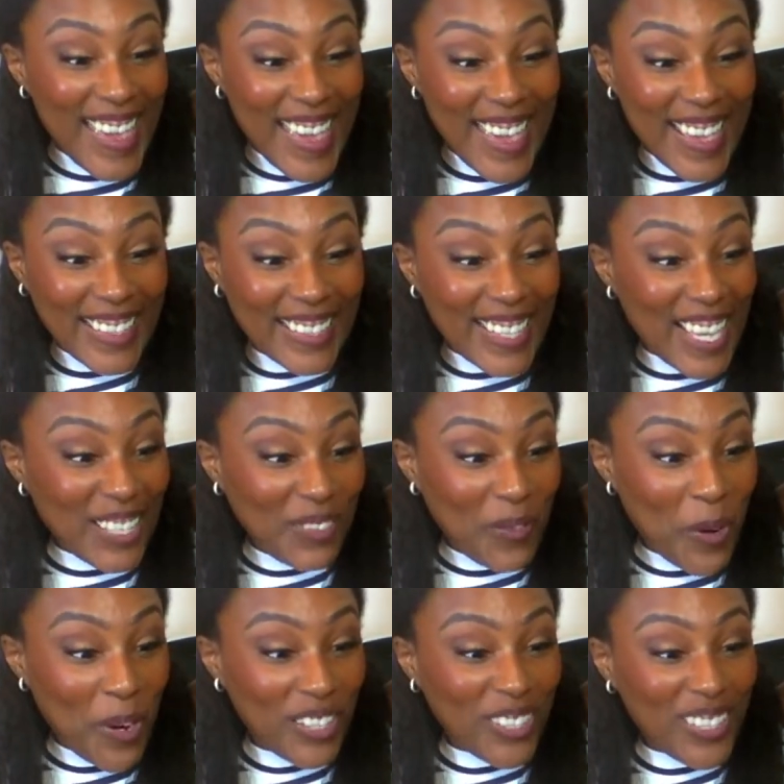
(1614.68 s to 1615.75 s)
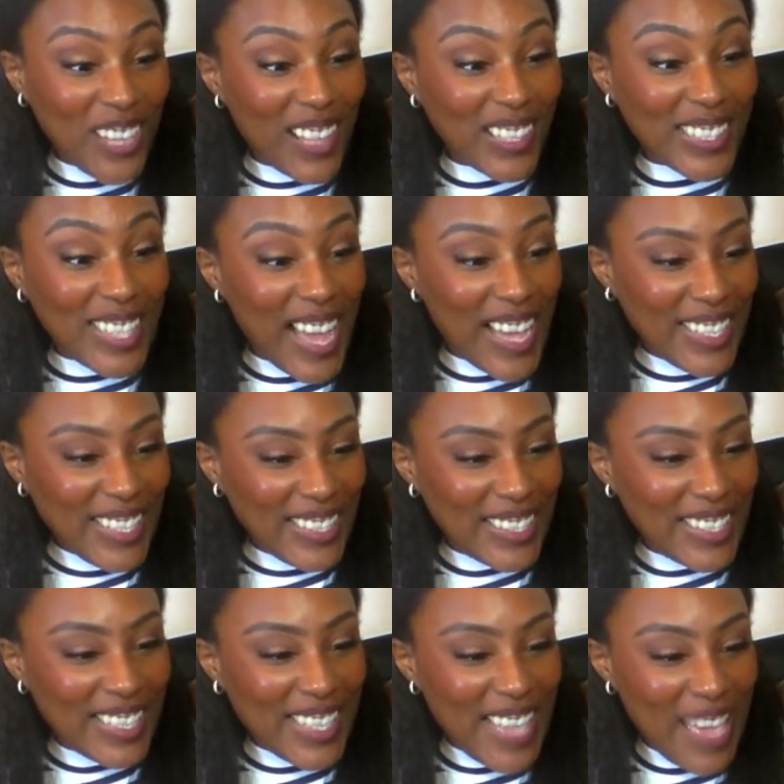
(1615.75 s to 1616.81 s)
It says $400. I didn't
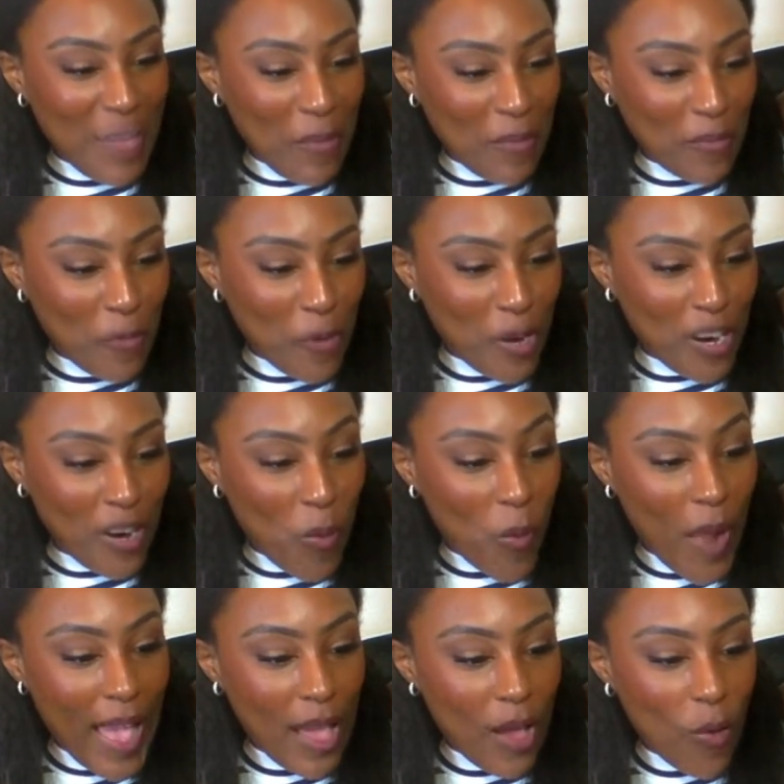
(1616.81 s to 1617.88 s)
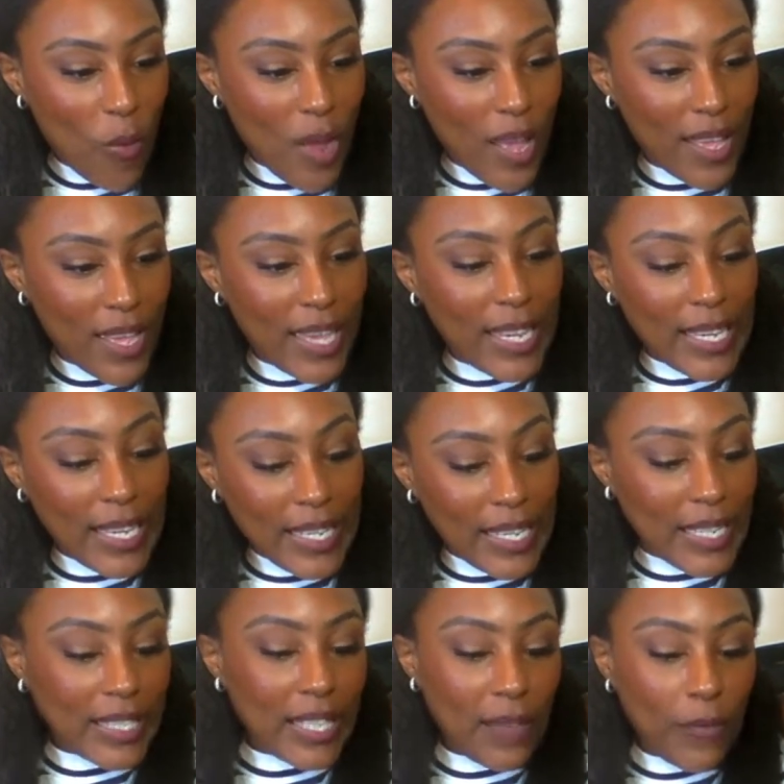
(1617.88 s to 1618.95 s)
see that before. Wow. It
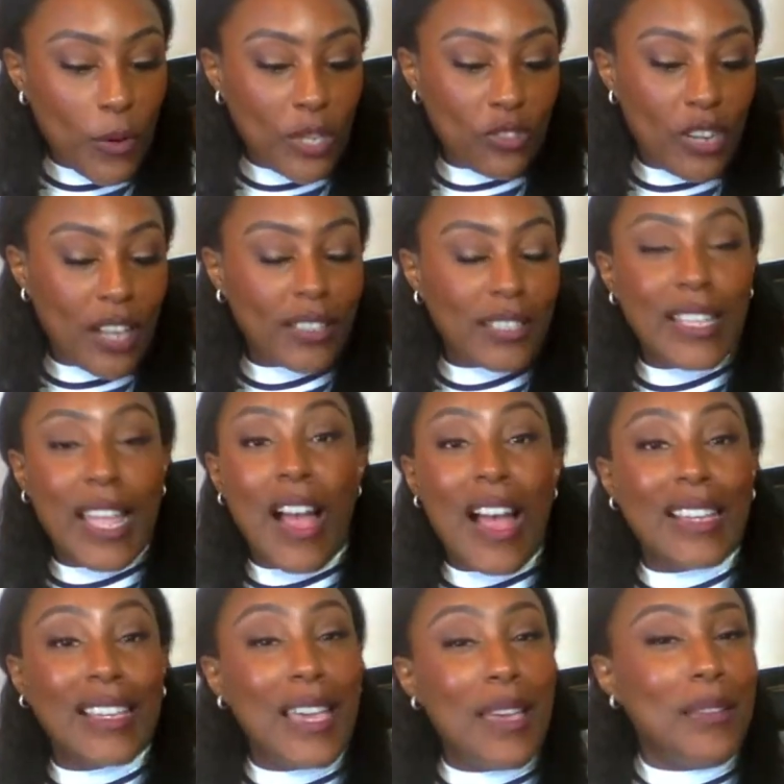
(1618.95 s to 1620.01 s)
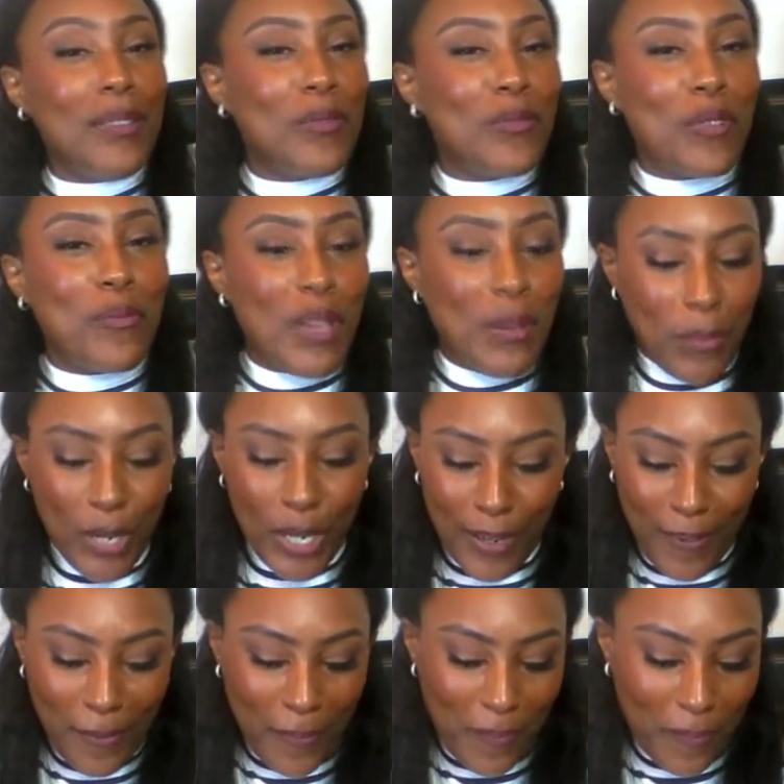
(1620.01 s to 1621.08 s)
did say $400. Now, I can't
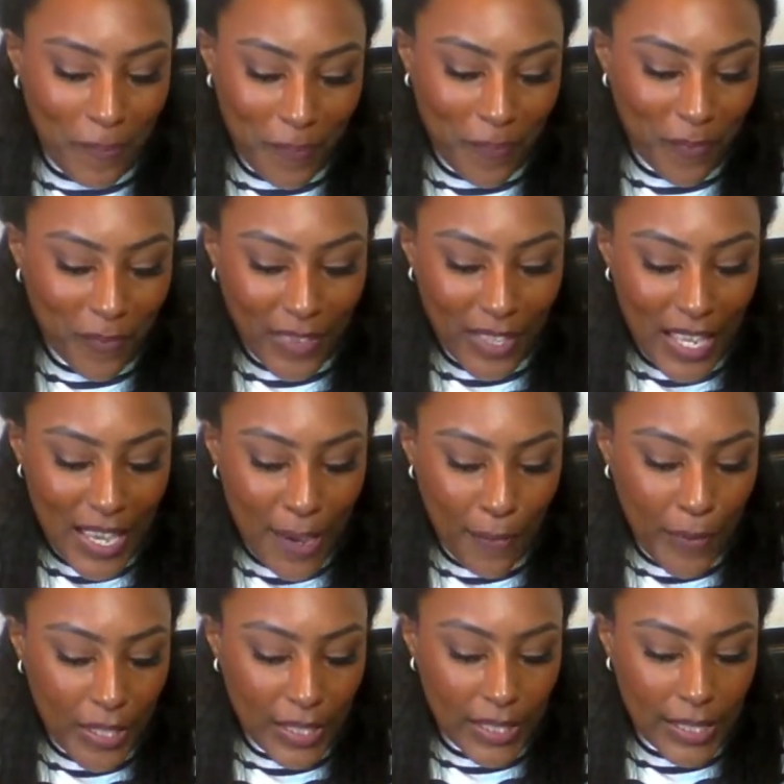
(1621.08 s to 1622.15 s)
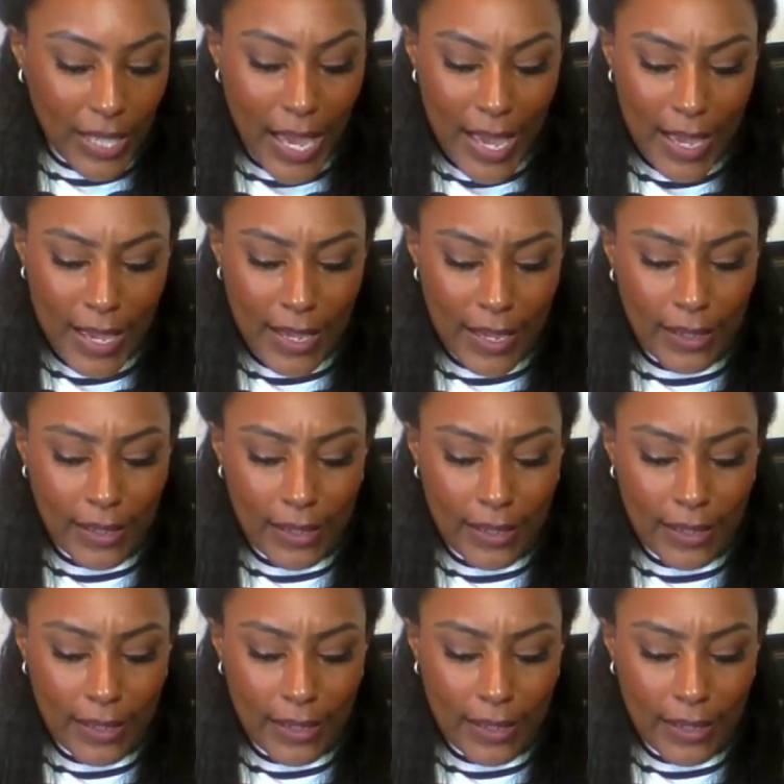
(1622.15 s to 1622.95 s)
remember if it said